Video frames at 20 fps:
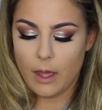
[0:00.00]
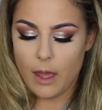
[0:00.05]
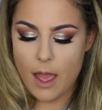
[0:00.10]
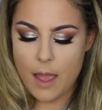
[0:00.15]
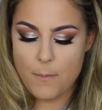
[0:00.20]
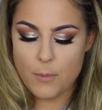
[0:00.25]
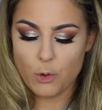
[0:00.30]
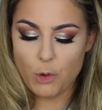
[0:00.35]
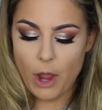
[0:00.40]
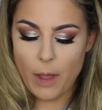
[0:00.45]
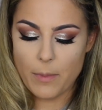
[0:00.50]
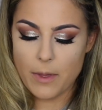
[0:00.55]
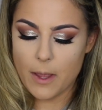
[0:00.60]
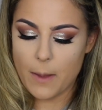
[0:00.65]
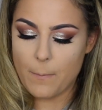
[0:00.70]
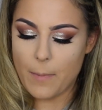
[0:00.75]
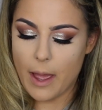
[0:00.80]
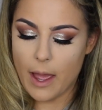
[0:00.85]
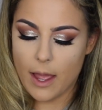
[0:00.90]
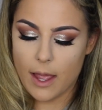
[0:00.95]
I'm
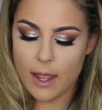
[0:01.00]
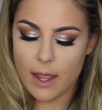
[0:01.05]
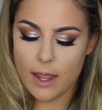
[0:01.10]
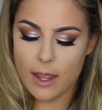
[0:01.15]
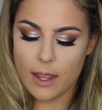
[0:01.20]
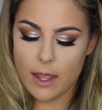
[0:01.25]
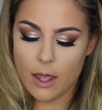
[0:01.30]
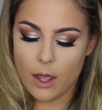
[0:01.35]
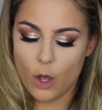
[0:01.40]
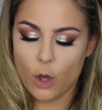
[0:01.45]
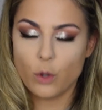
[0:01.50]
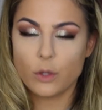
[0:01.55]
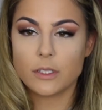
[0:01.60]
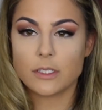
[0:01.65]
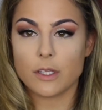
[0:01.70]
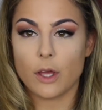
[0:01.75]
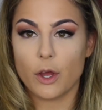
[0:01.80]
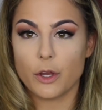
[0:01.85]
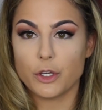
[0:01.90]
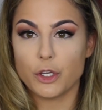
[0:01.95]
grabbing my
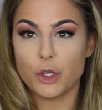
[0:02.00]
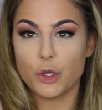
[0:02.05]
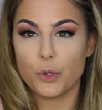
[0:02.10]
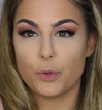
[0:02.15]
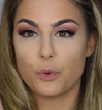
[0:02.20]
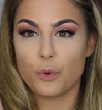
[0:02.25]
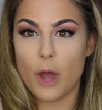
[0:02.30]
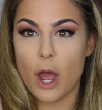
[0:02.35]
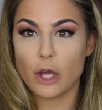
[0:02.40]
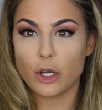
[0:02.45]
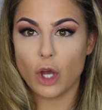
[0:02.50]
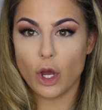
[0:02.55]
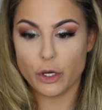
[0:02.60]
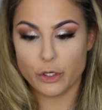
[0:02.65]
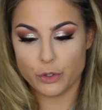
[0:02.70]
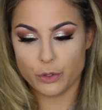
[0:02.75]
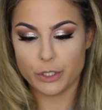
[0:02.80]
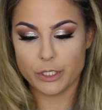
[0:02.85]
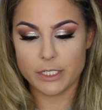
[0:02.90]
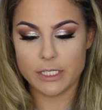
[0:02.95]
Oaks On You
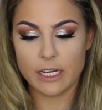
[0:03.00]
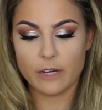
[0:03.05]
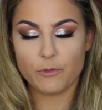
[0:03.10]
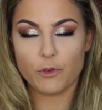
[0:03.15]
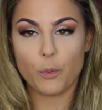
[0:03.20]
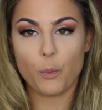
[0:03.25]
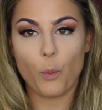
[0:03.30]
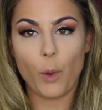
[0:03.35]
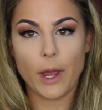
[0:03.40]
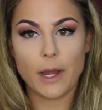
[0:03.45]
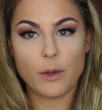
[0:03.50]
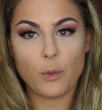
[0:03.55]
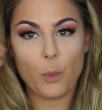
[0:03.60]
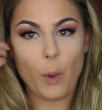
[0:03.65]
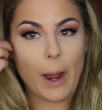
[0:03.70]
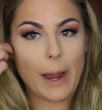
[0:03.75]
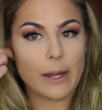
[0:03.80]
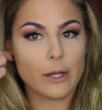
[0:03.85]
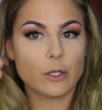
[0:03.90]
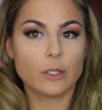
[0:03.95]
contour stick from Wet n
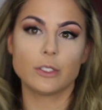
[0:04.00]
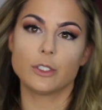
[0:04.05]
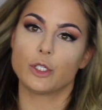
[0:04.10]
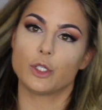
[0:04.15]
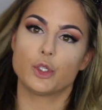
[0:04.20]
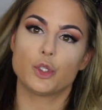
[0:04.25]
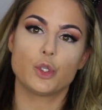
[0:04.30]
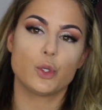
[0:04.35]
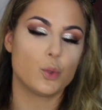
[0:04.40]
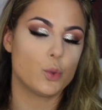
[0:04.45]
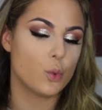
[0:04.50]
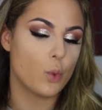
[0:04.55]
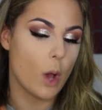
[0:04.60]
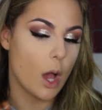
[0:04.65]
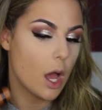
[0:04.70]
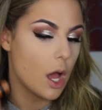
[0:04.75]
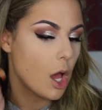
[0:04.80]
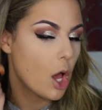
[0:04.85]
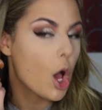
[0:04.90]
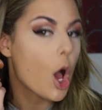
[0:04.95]
Wild
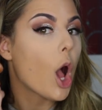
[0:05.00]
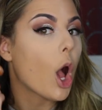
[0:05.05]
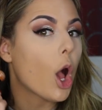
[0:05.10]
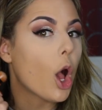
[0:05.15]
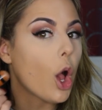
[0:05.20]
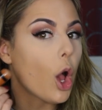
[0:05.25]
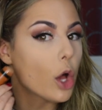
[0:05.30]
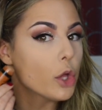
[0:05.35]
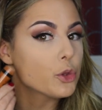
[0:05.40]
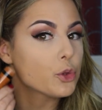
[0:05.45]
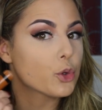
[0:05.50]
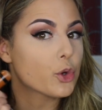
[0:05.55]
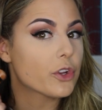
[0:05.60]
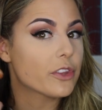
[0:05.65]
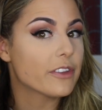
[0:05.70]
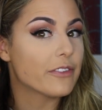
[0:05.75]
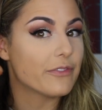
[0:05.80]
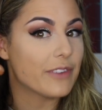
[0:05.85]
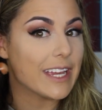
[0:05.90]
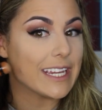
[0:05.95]
to contour
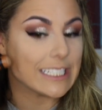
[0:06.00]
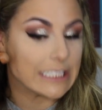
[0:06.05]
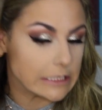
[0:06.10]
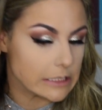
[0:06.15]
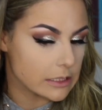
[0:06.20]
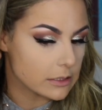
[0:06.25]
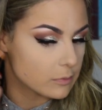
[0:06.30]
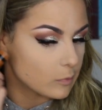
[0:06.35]
the face.